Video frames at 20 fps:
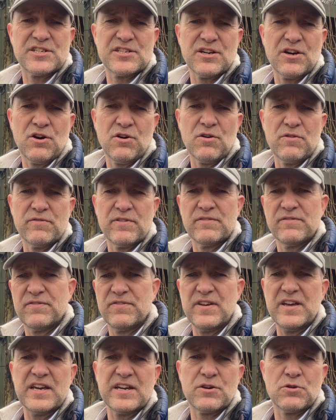of
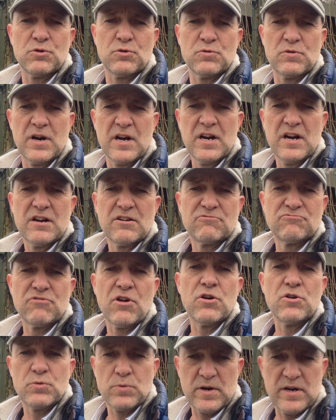vehicle
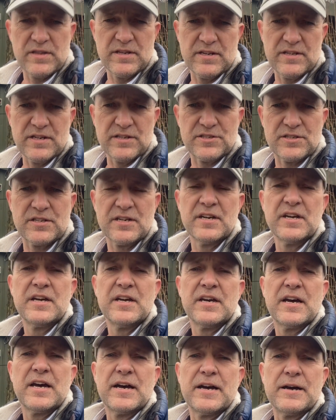roadworthiness.
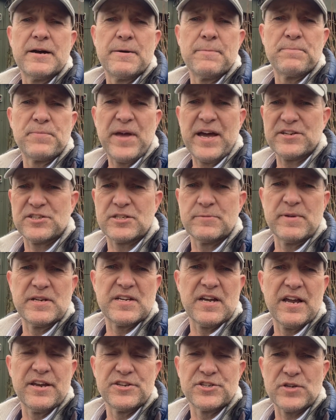Has to be
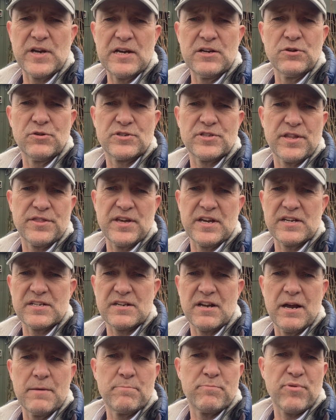done, so it looks at things
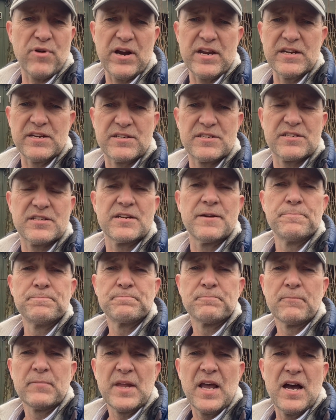like brakes,
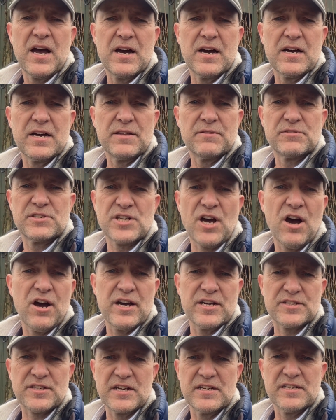
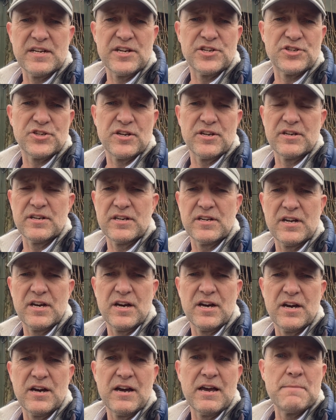tyres condition,
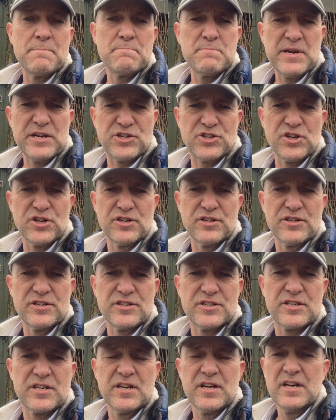
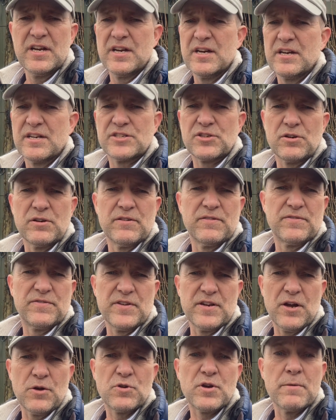emissions, sort of, you
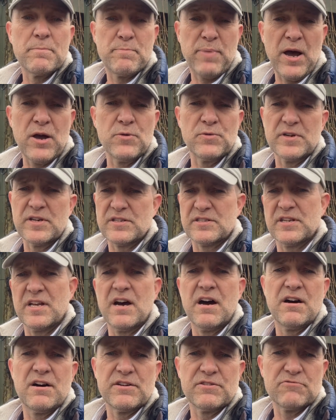know, components that
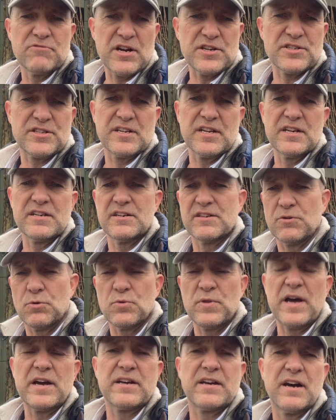aren't rusted and all
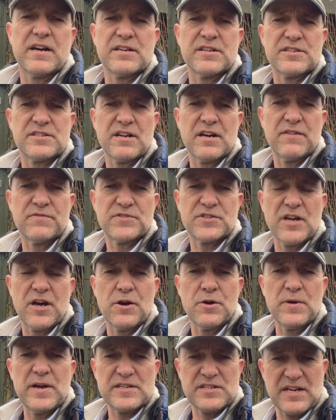that kind of stuff.
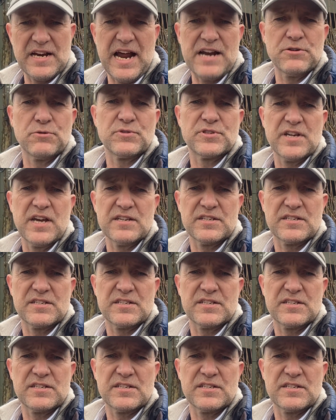So it's an annual test.